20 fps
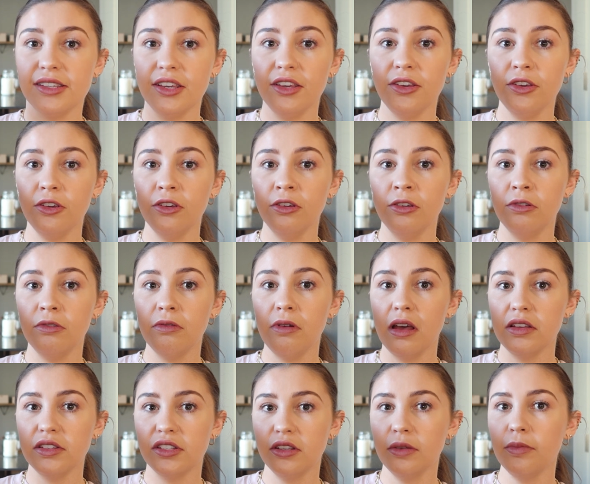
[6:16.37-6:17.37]

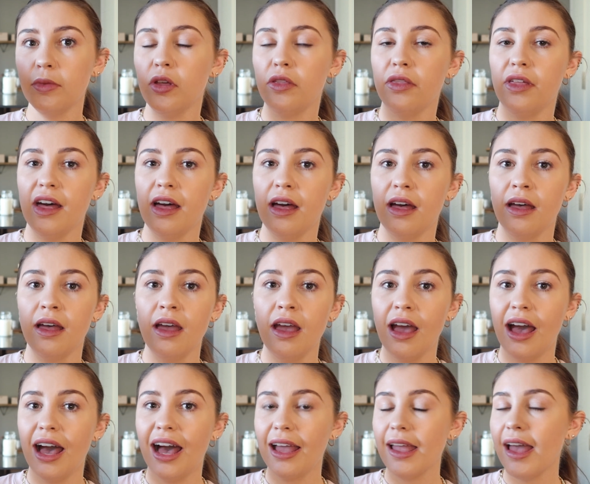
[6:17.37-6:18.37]
to some other
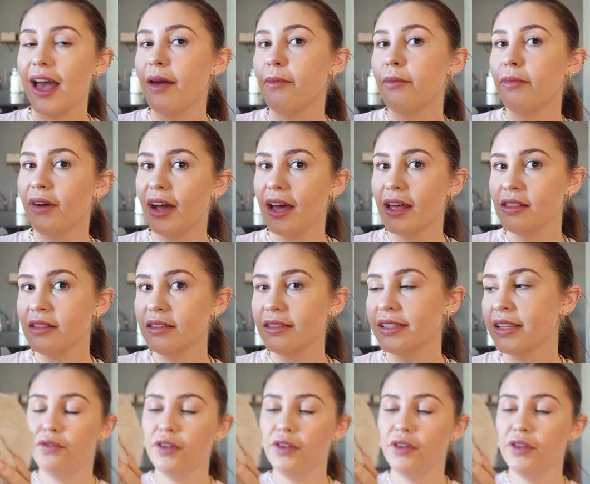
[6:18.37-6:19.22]
higher end brands.